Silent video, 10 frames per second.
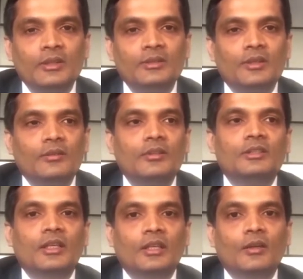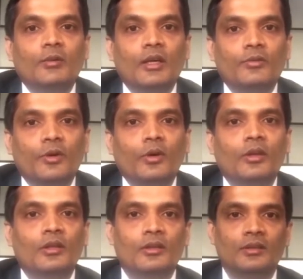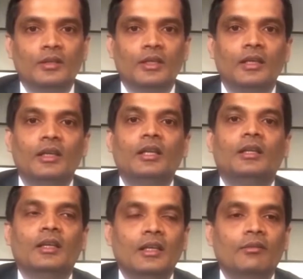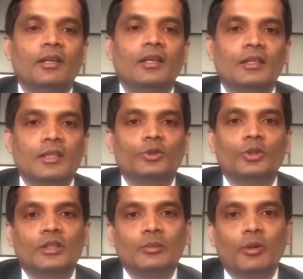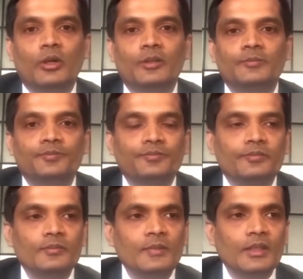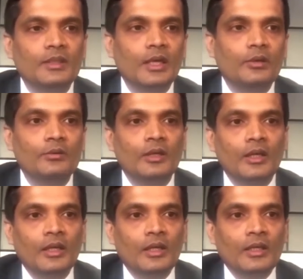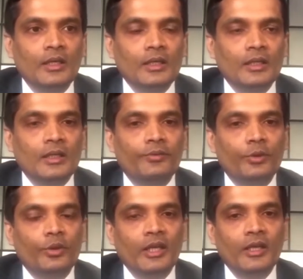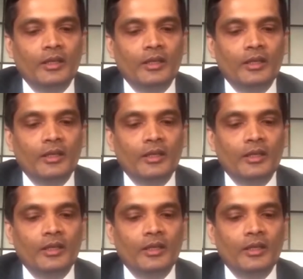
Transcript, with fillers: not a um, it is a largest avascular structure in the body there is no vascularity.